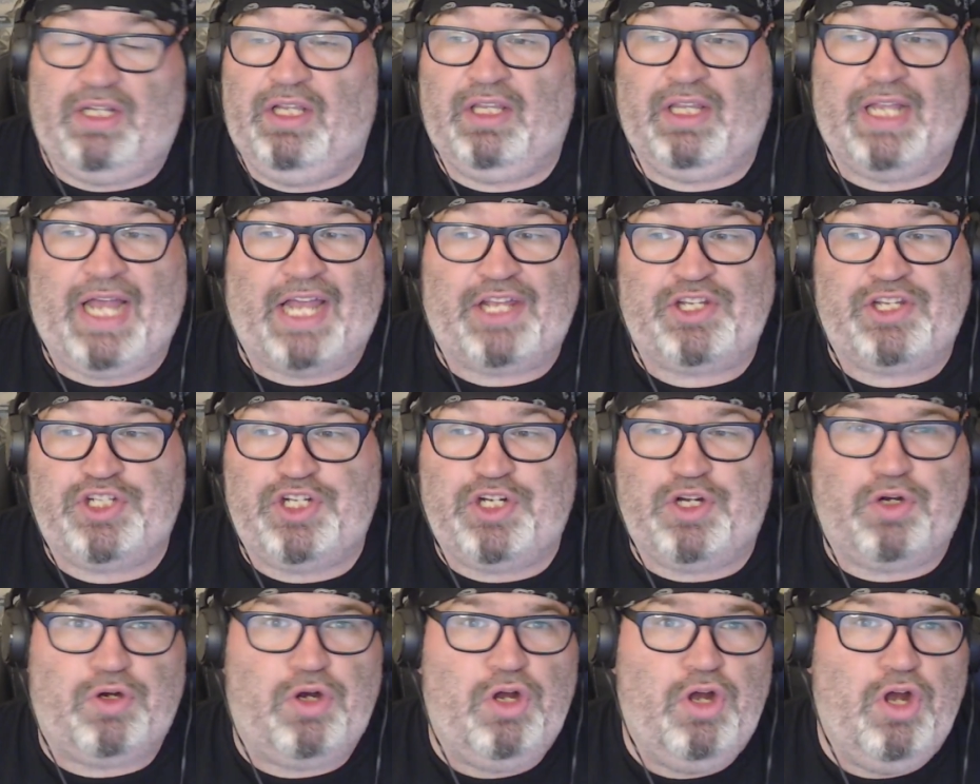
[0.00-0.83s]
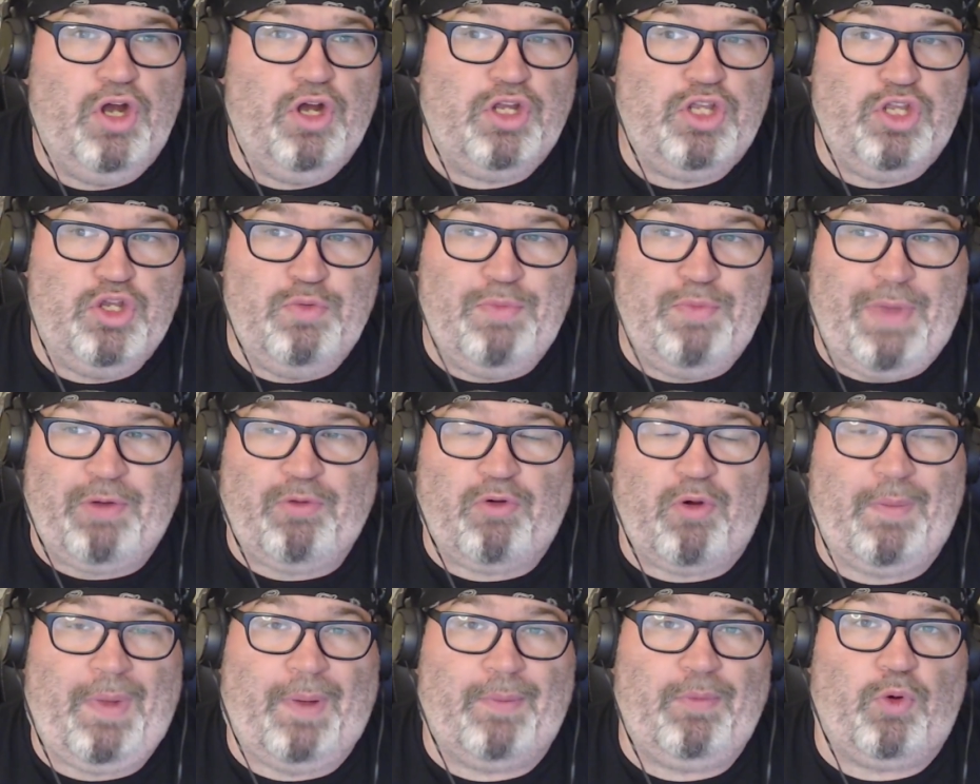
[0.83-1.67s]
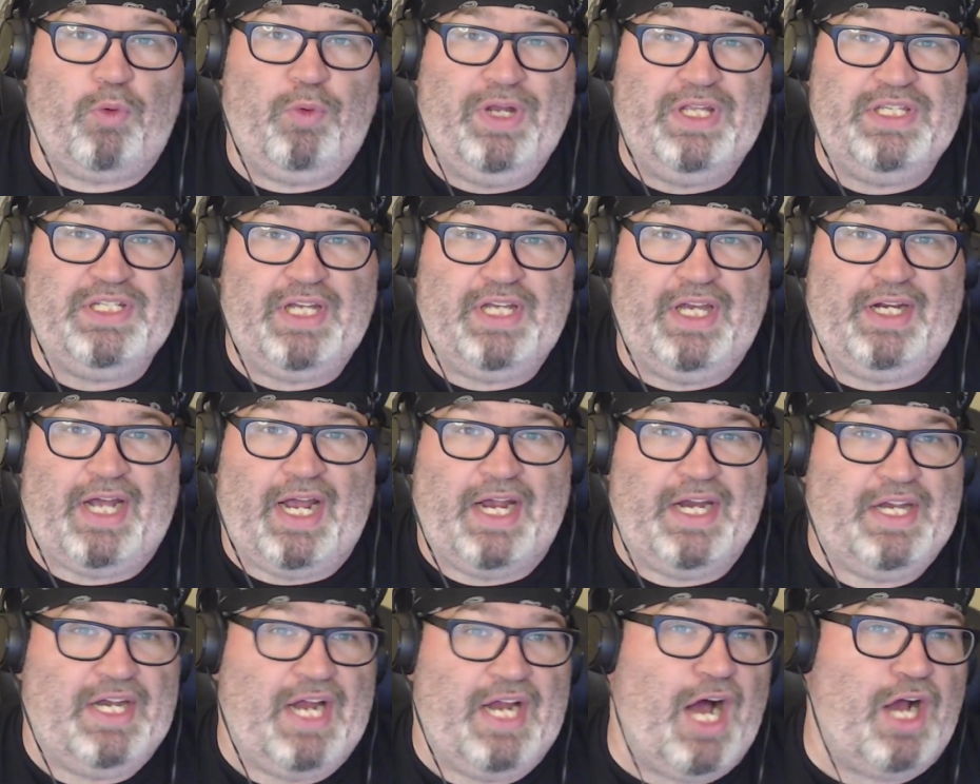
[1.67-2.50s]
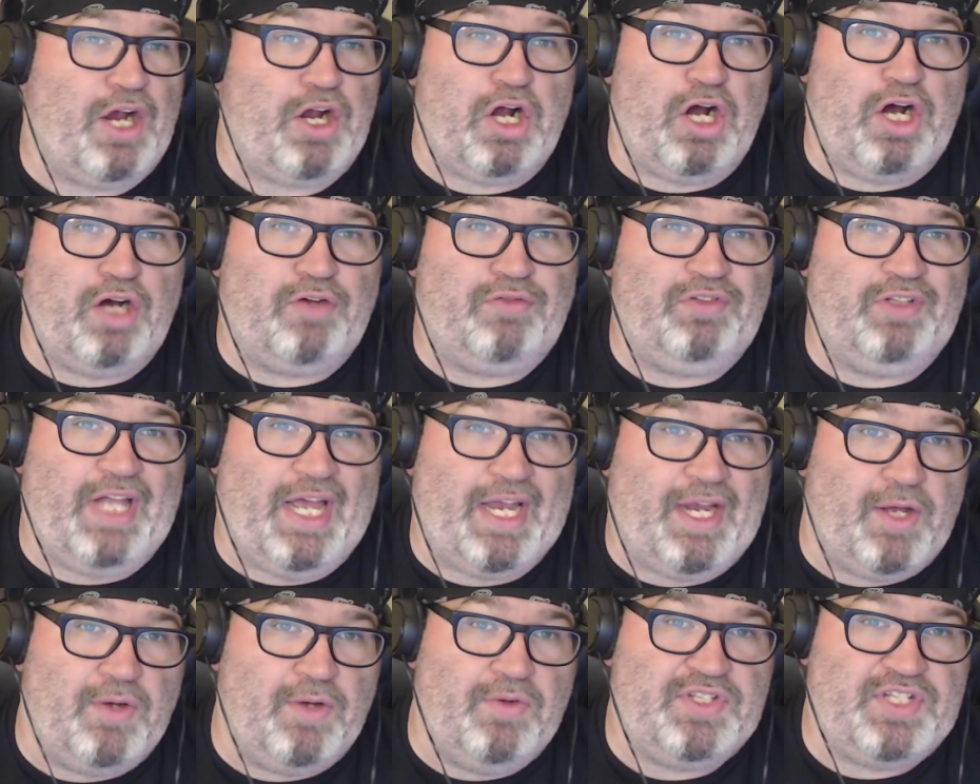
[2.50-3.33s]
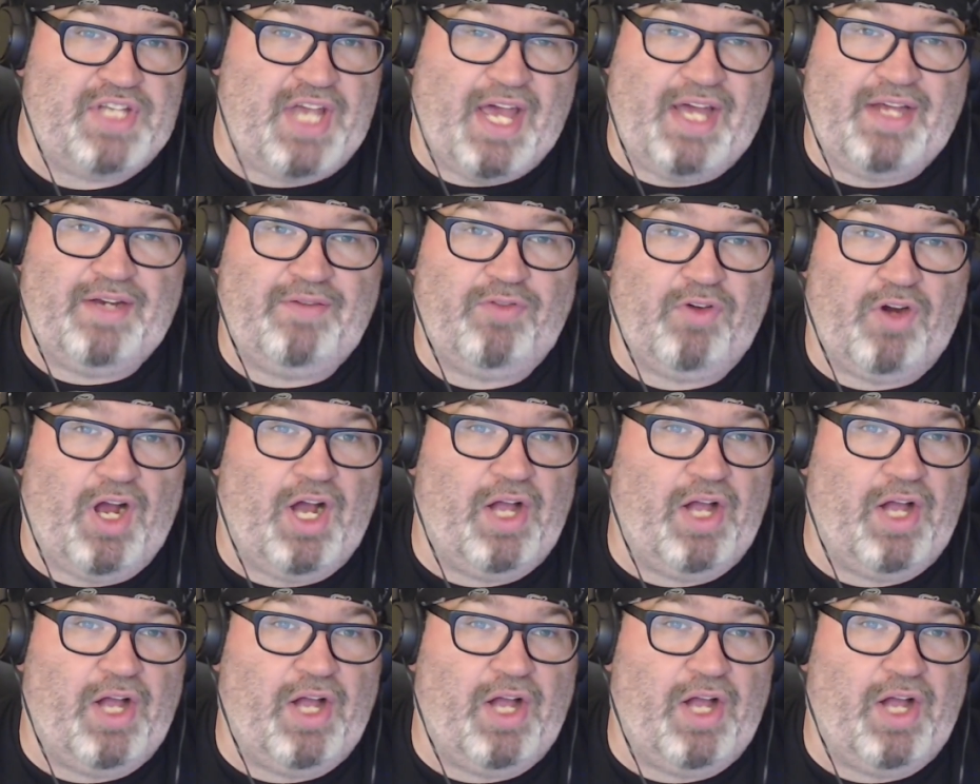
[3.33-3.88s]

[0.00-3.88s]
Last year, you may remember we did a knockoff Lego set for